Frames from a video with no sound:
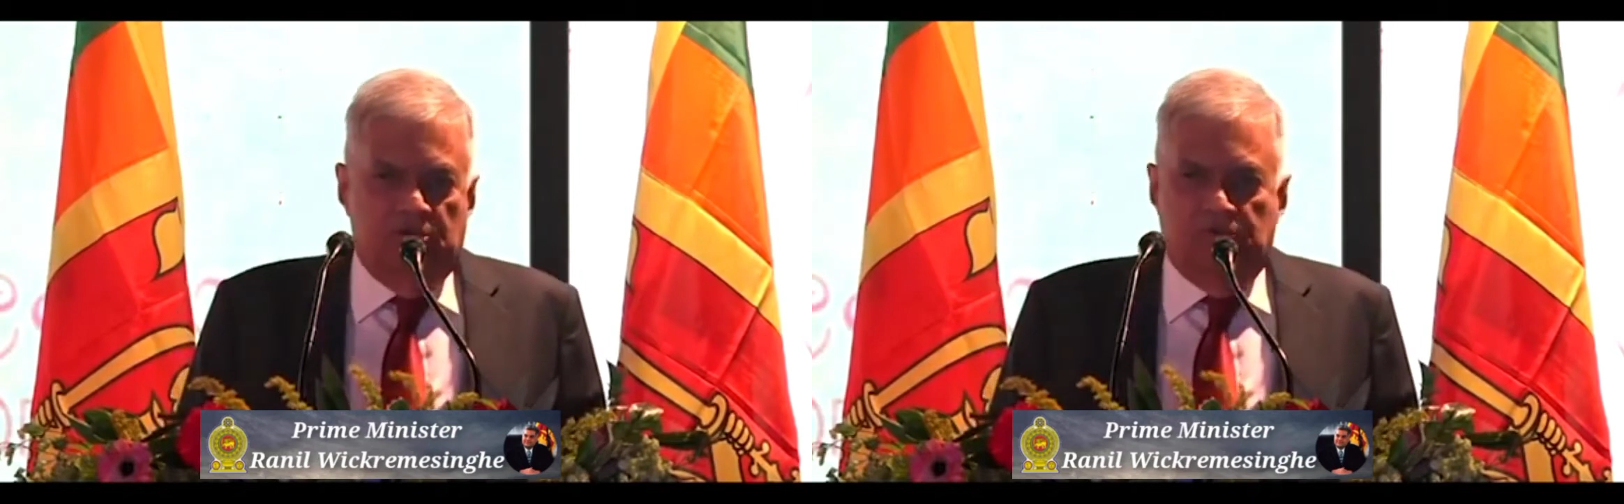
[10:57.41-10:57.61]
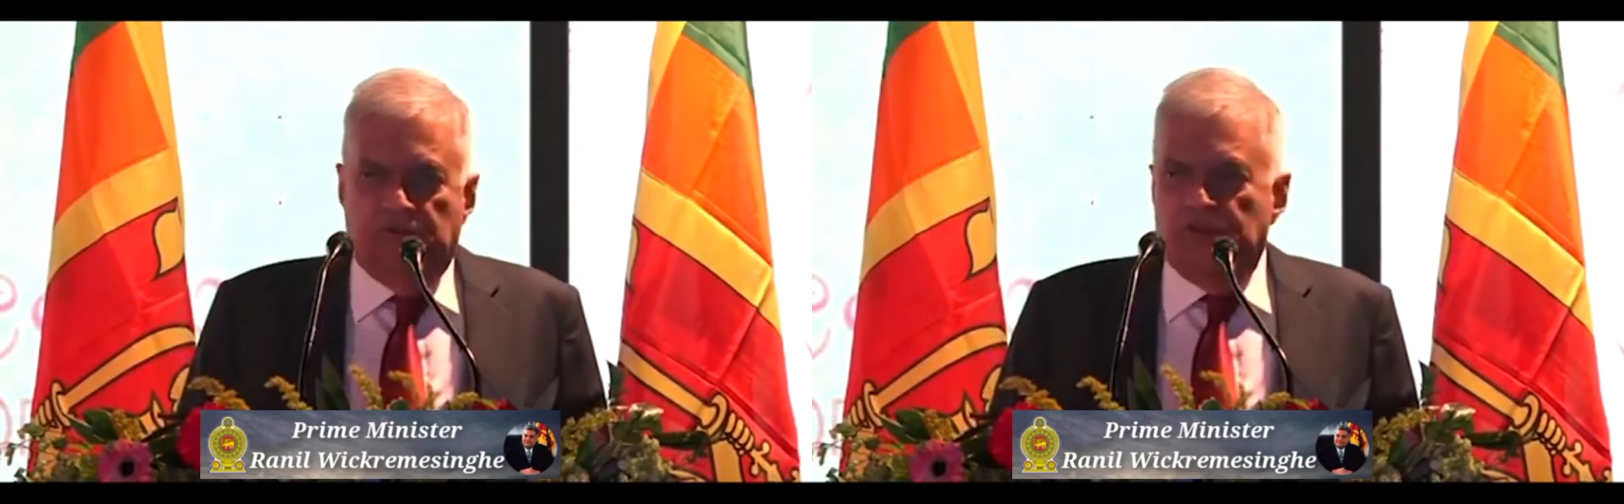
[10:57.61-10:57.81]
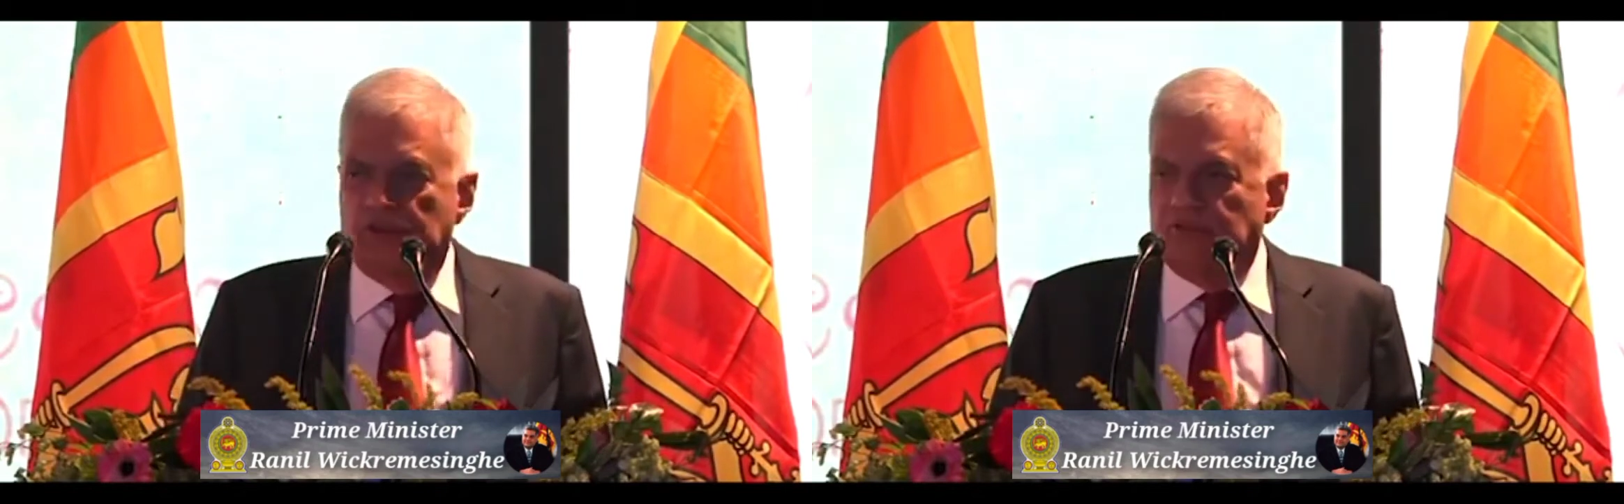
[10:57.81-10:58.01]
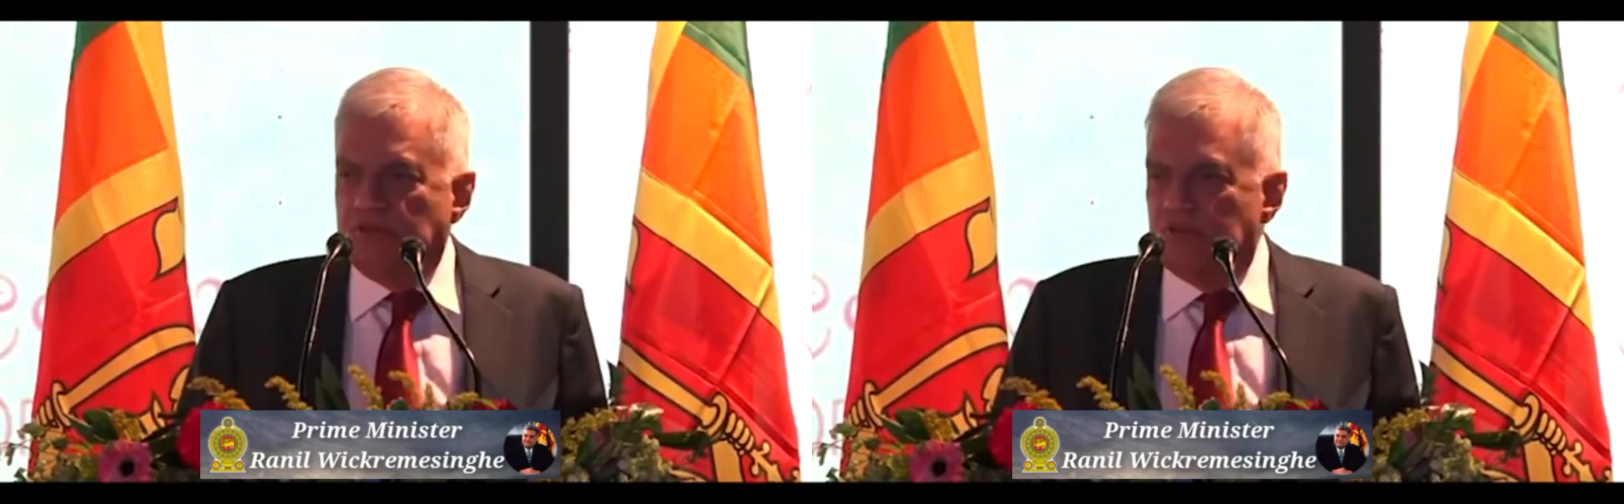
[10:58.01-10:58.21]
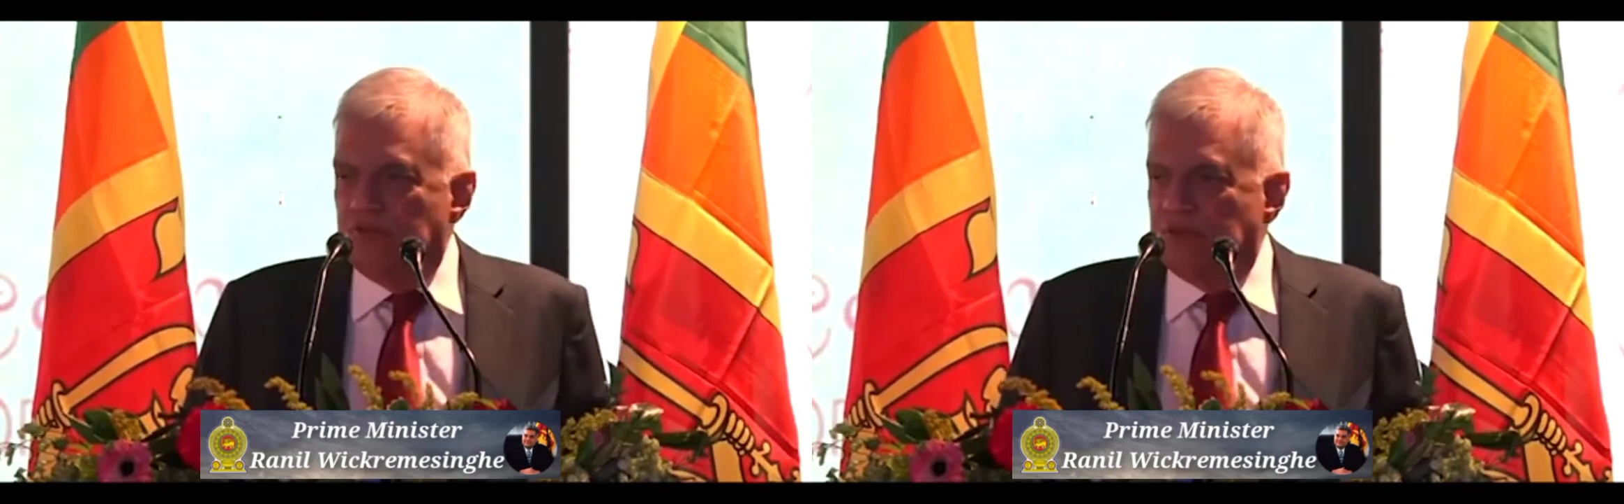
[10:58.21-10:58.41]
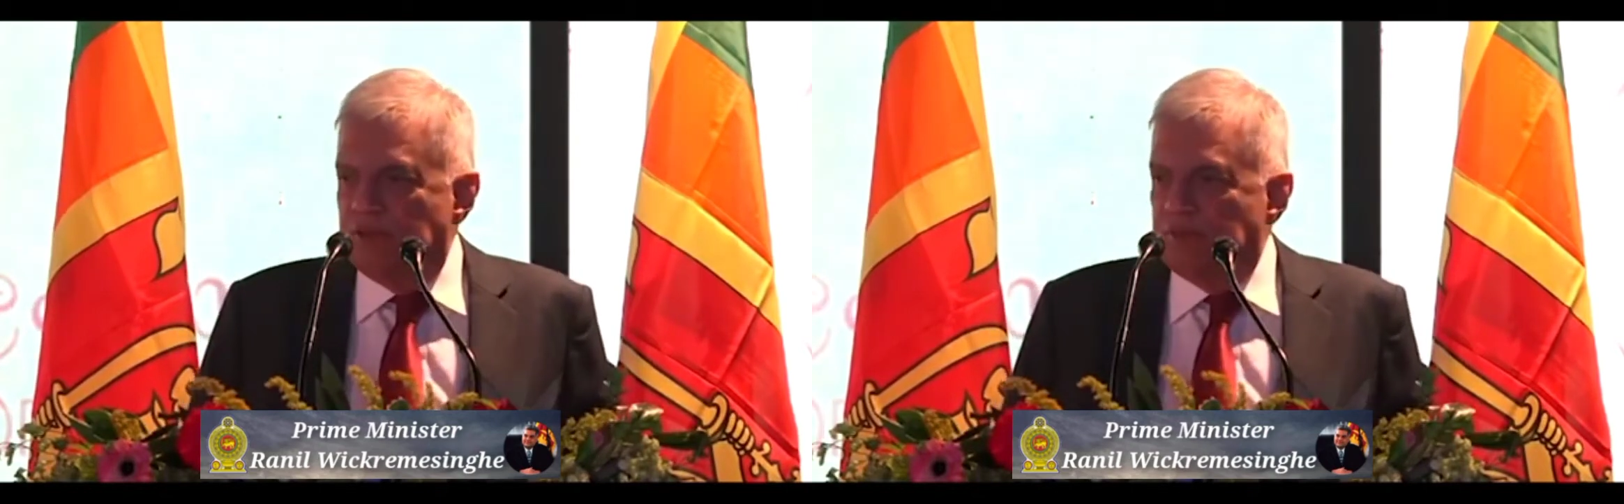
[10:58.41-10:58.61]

for the rest of the world.